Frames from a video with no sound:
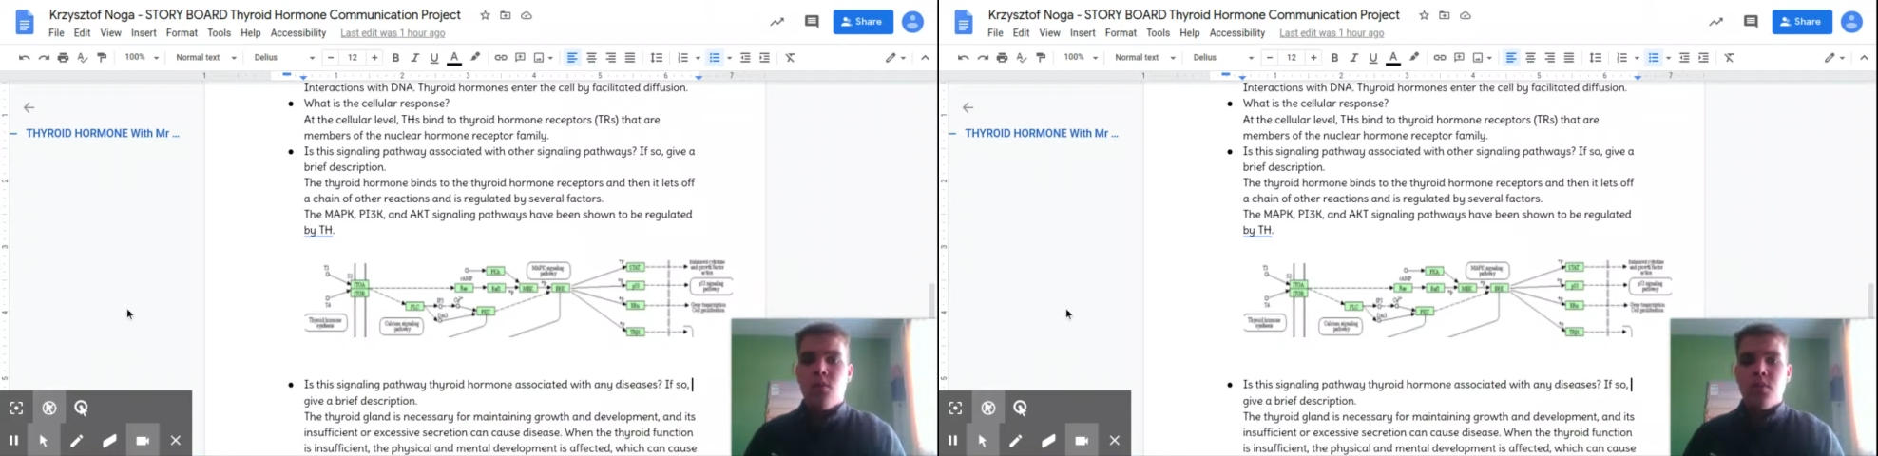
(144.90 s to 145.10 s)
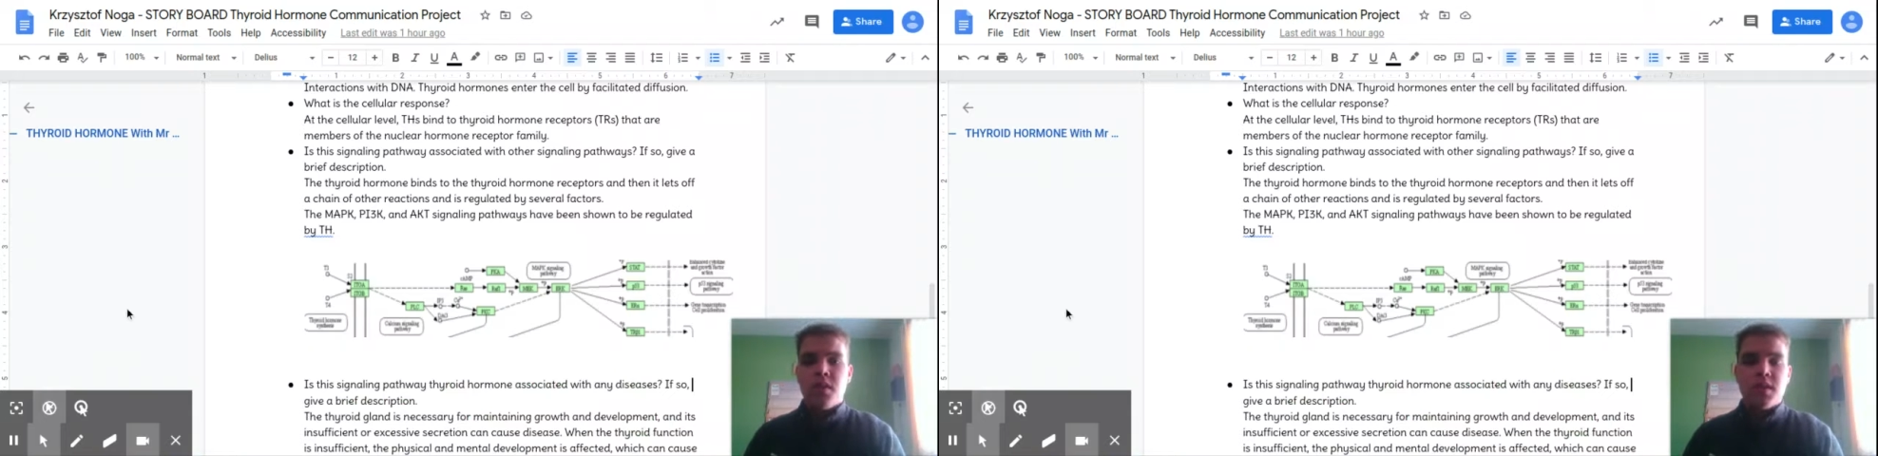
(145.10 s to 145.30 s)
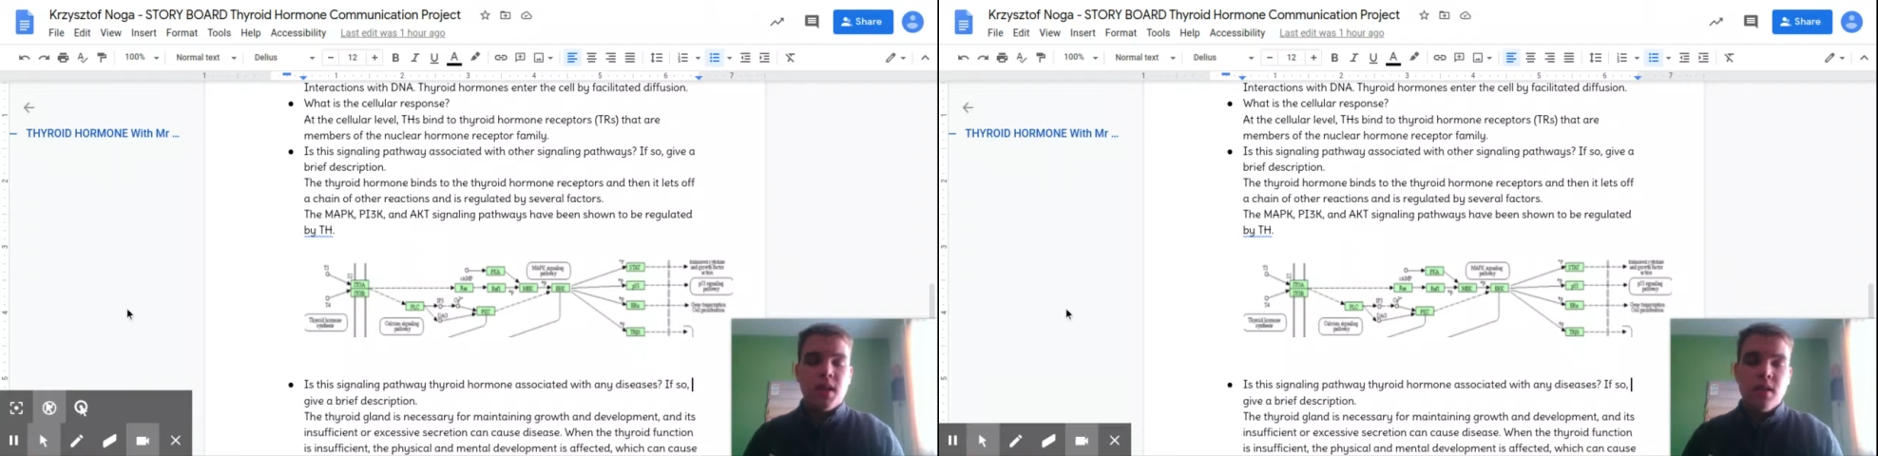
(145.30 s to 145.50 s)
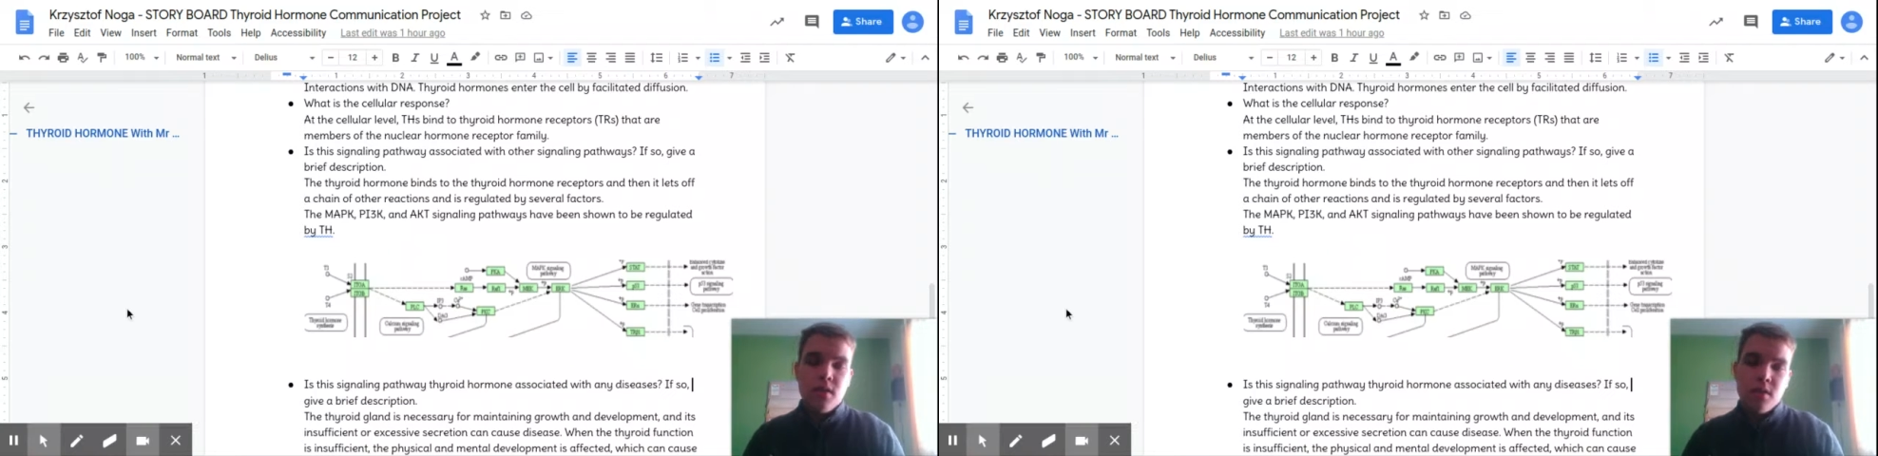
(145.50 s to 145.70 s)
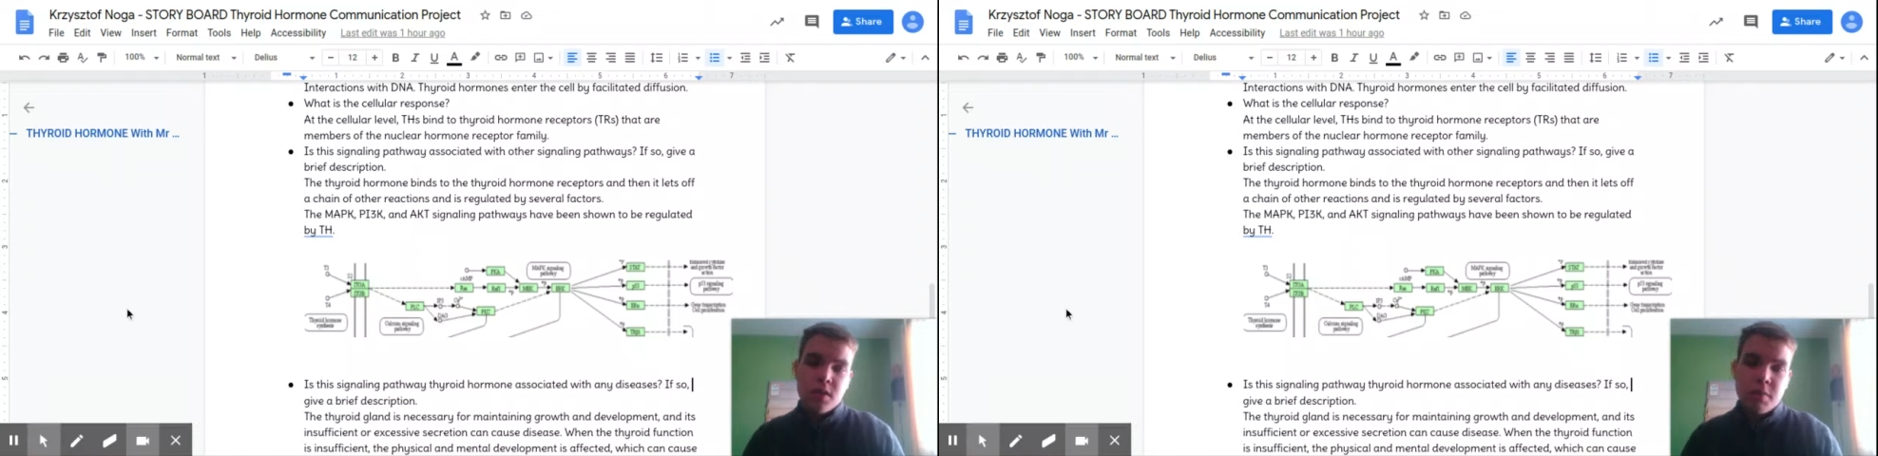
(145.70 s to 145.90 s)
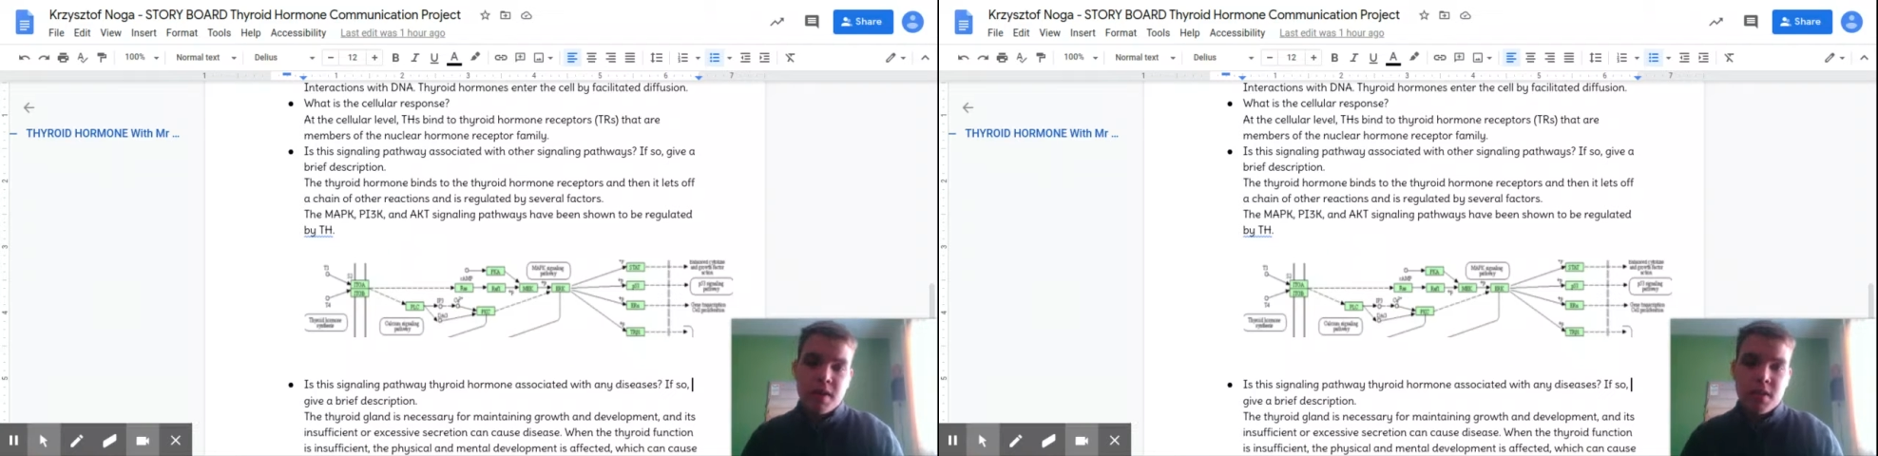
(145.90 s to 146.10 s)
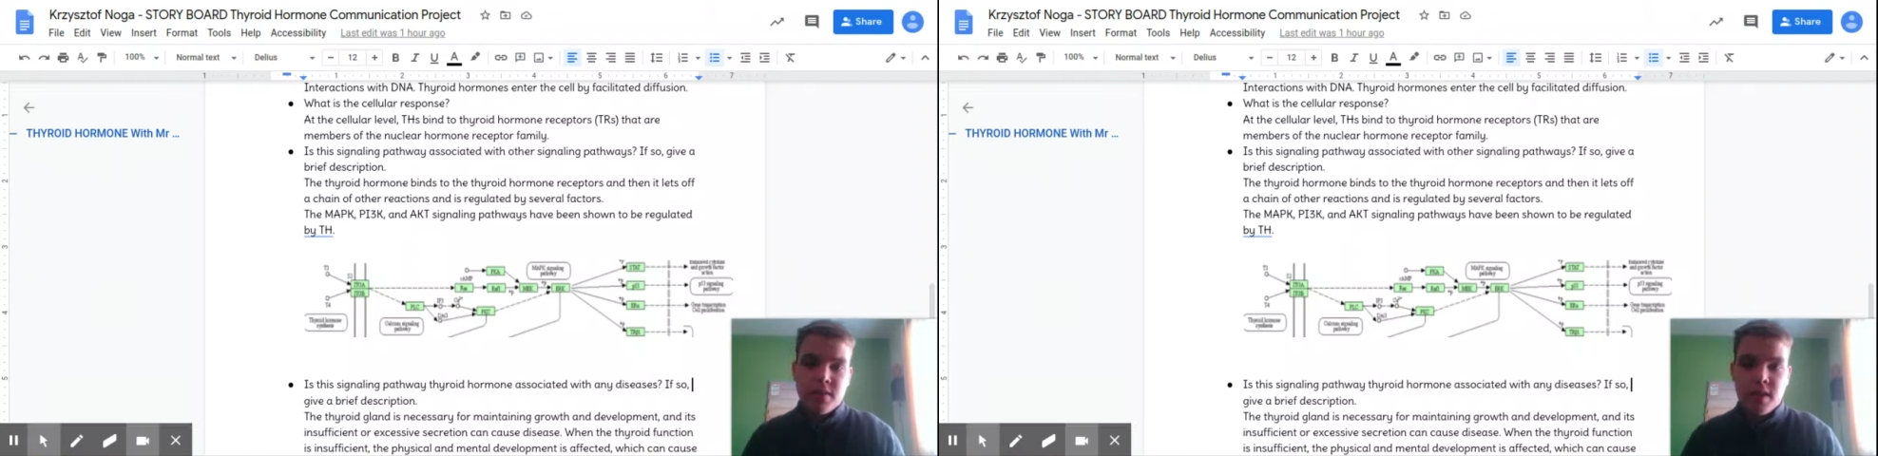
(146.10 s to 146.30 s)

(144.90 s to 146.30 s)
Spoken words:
The cellular response of